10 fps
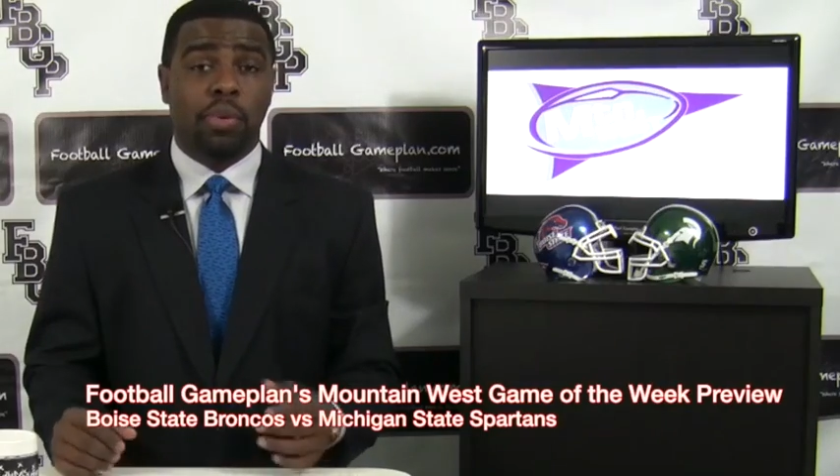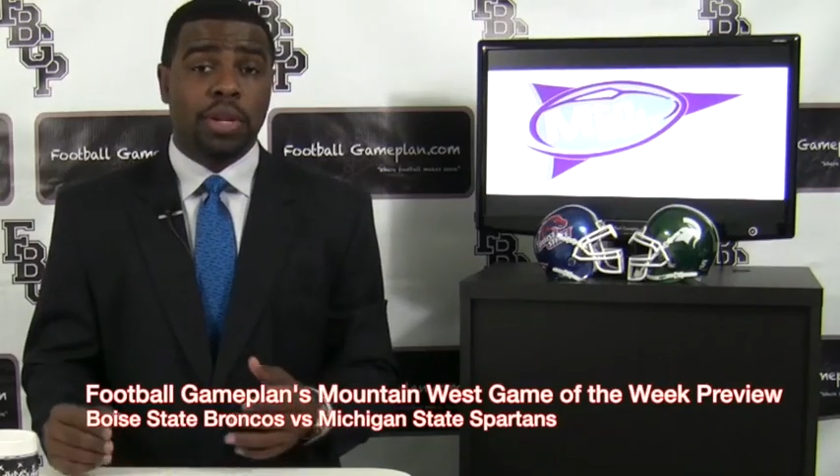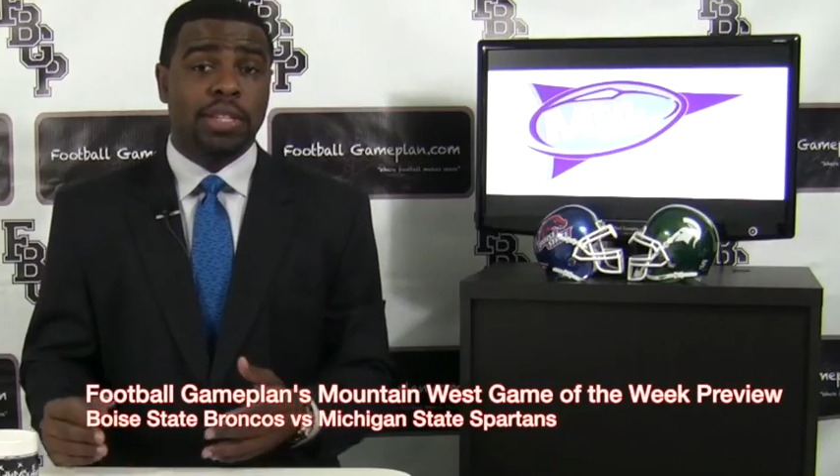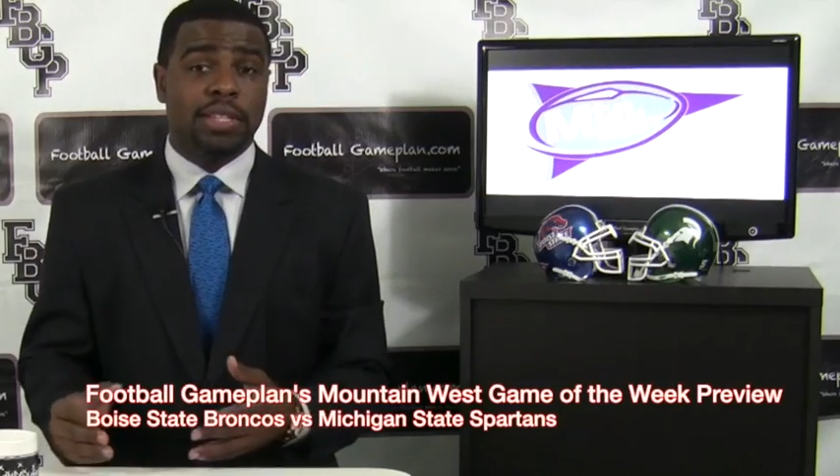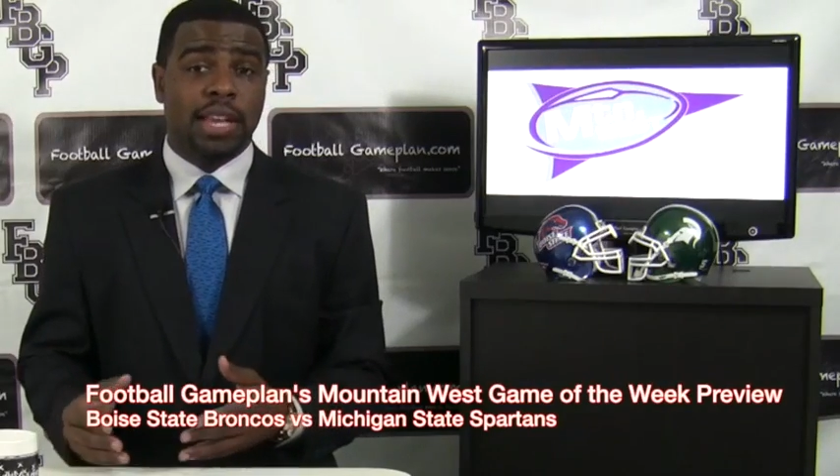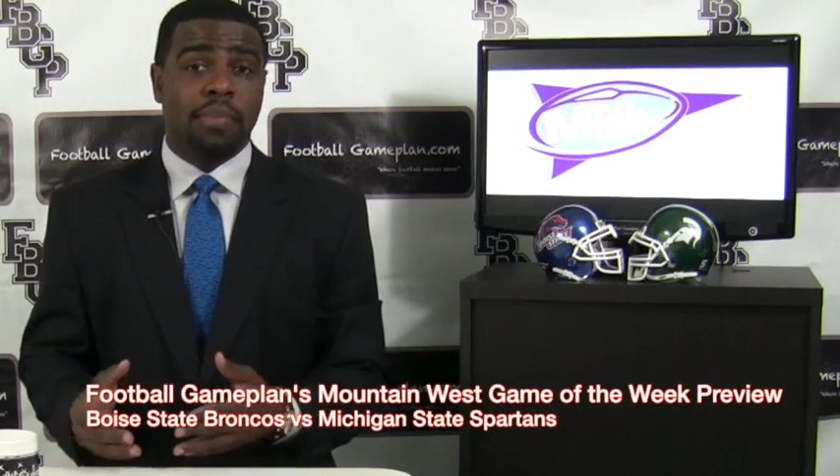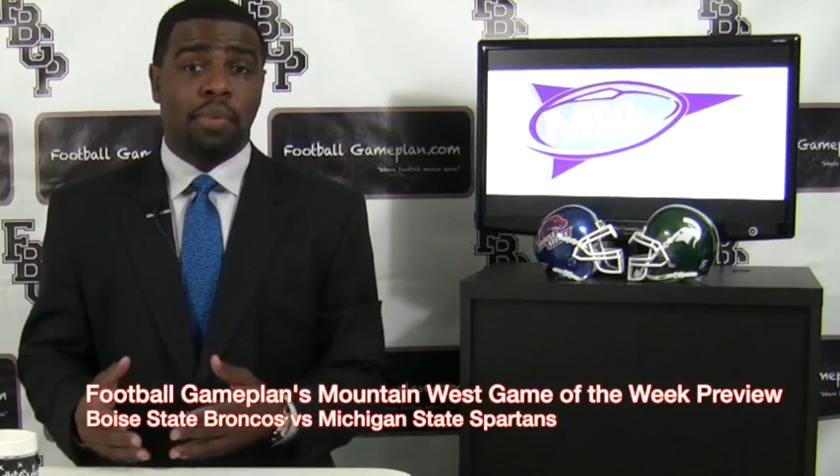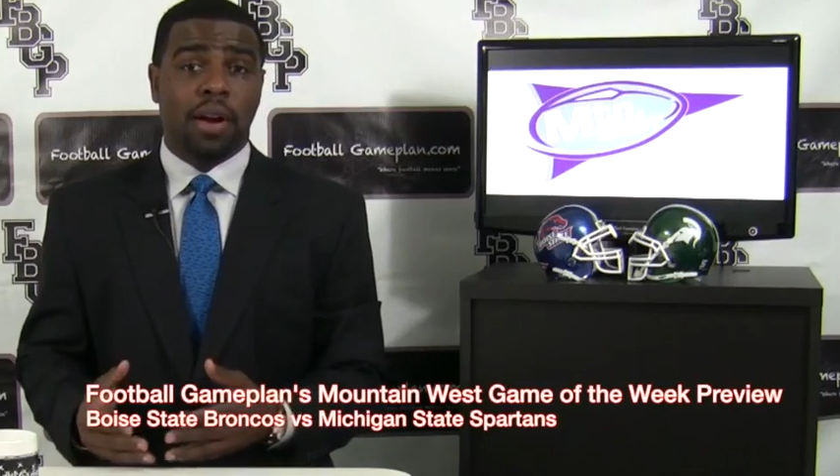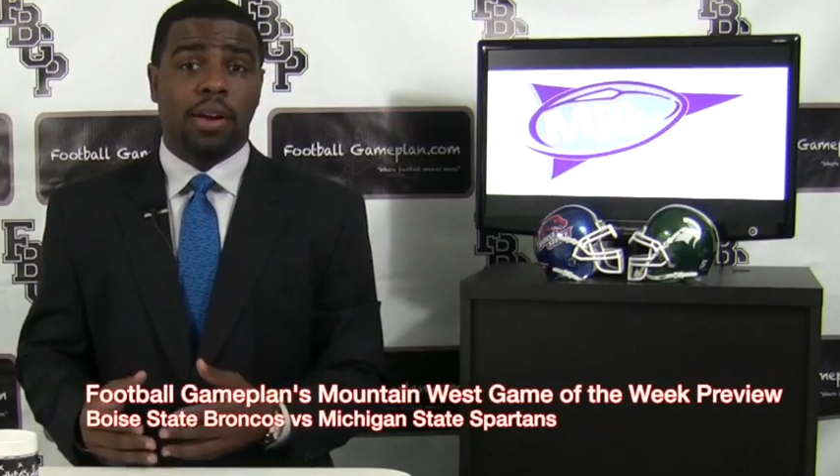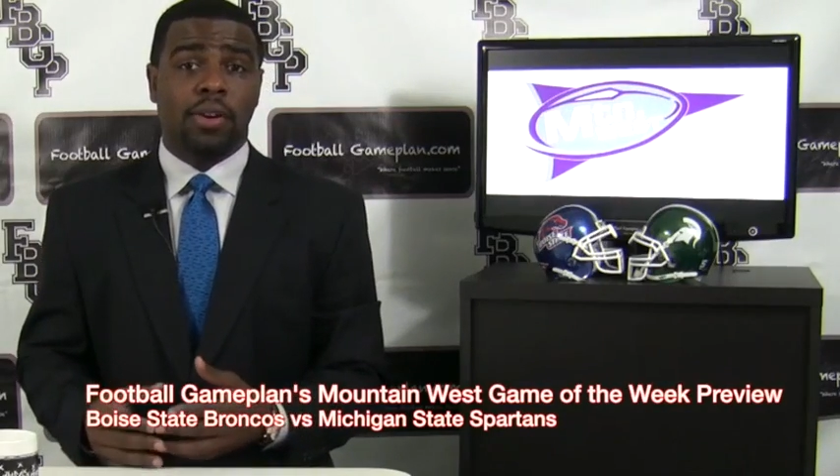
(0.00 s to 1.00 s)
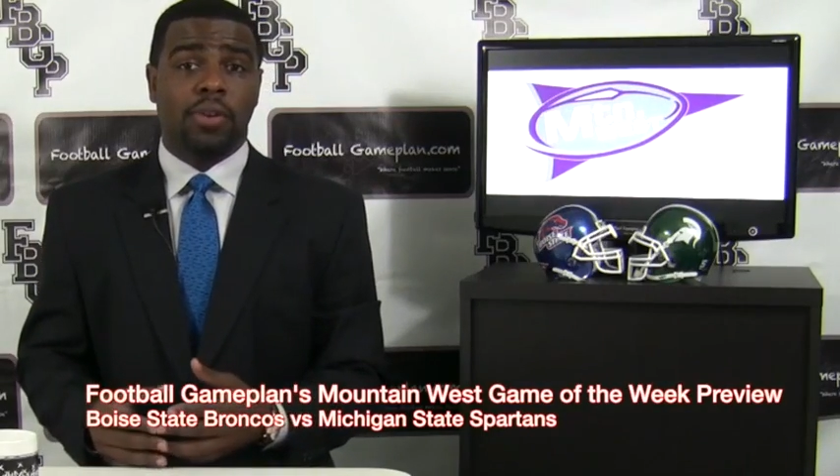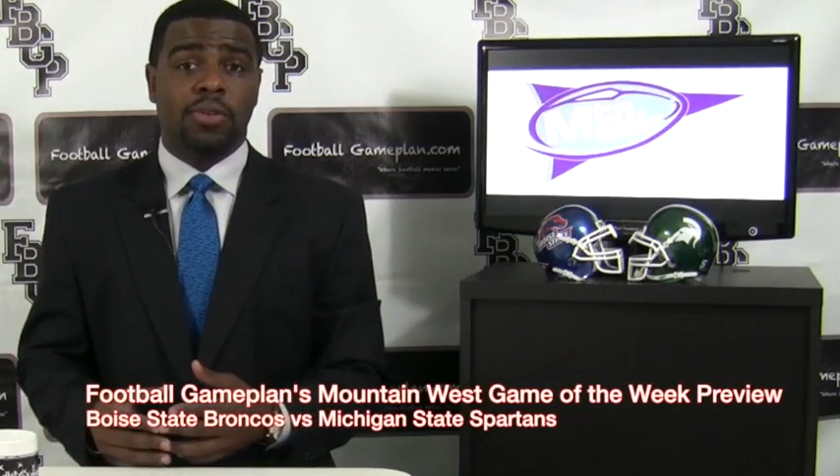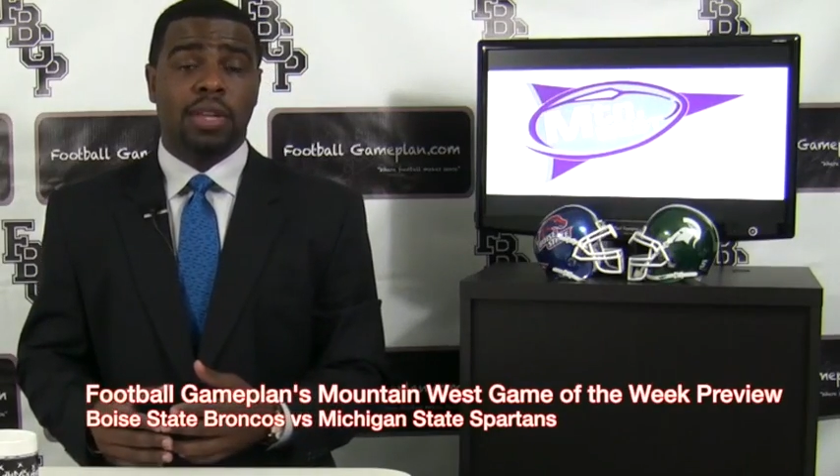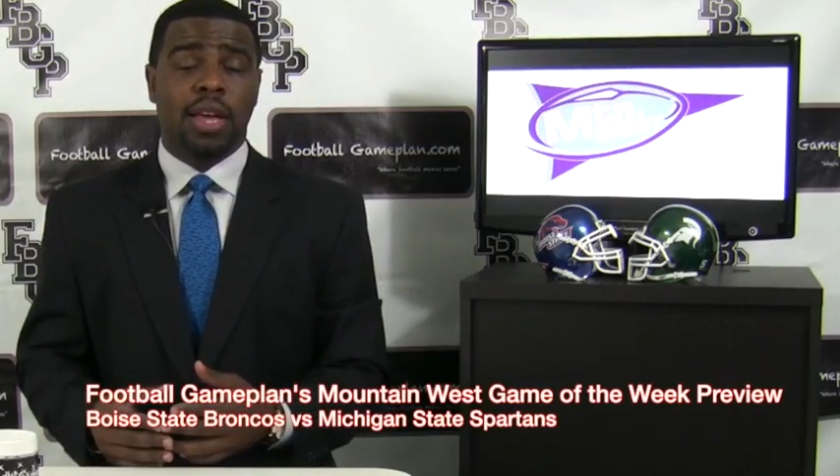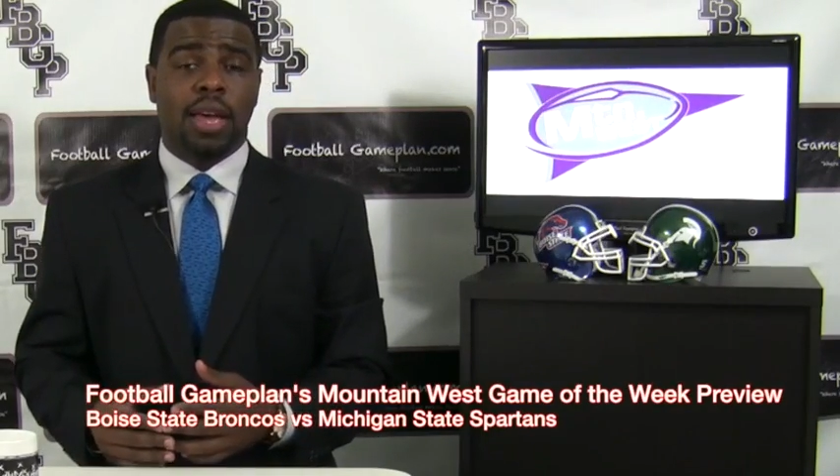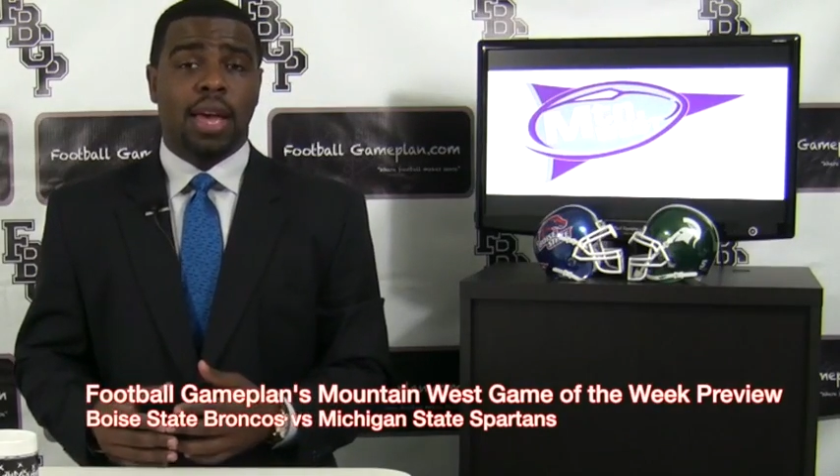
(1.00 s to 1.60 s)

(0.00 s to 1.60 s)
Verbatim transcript: Boise State Broncos